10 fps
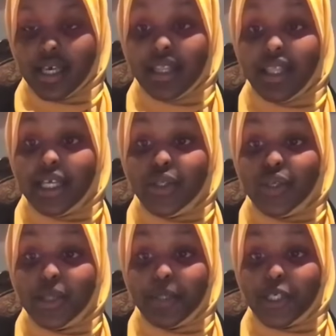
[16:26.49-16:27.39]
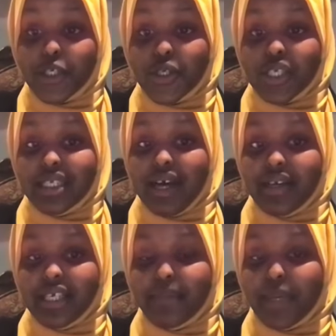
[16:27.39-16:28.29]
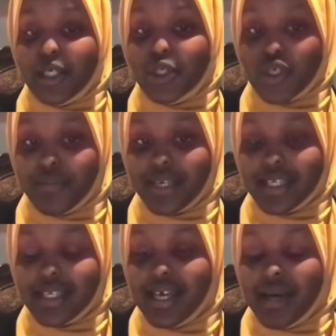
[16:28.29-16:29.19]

The injury to petitioners is not disparate treatment,